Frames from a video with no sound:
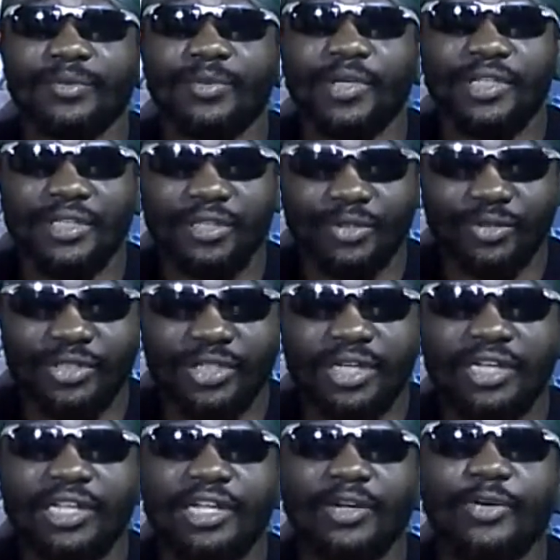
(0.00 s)
Went into
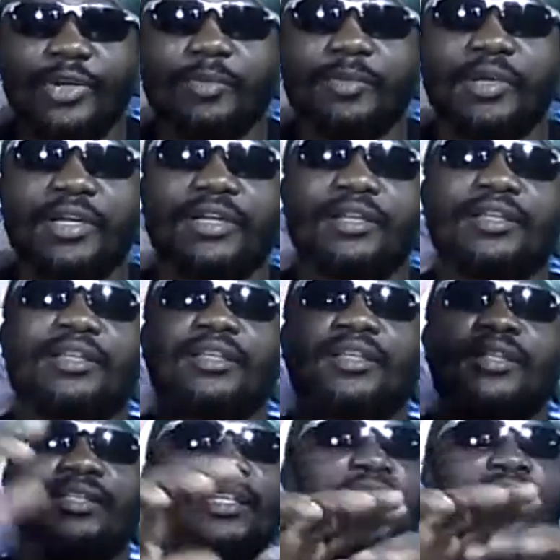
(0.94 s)
Saudi Arabia.
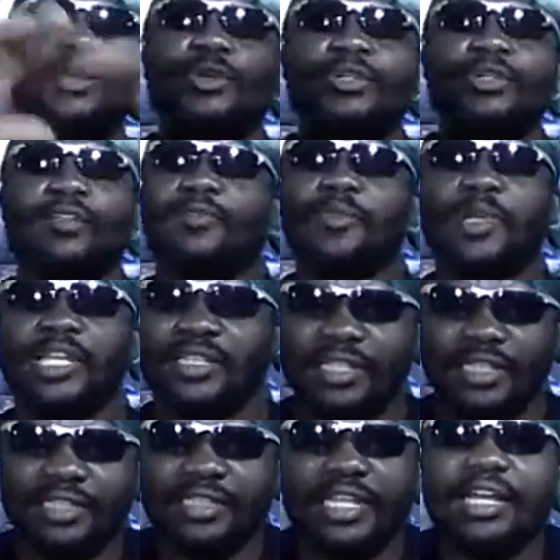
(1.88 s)
They always have base
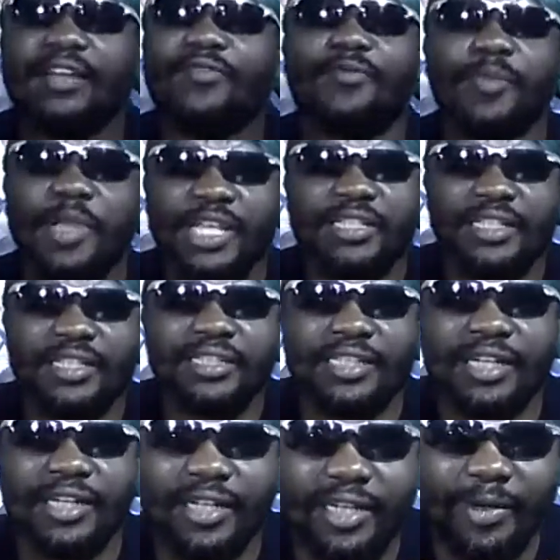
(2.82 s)
in
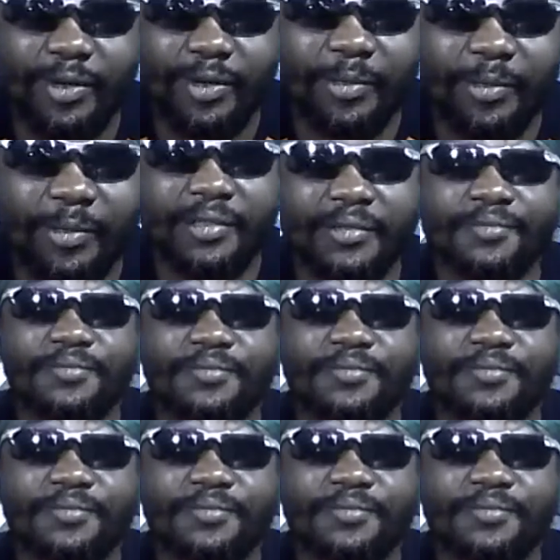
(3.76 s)
Saudi Arabia.